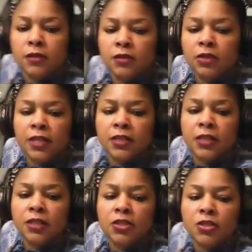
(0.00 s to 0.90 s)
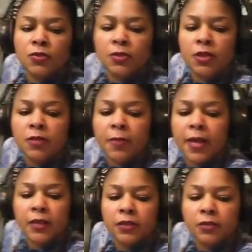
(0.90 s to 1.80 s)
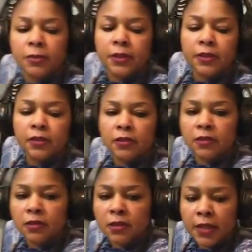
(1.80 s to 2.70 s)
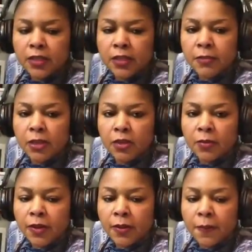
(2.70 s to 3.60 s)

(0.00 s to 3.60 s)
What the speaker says: Jesse, can you scoop this back a little bit? You can't see me all the way.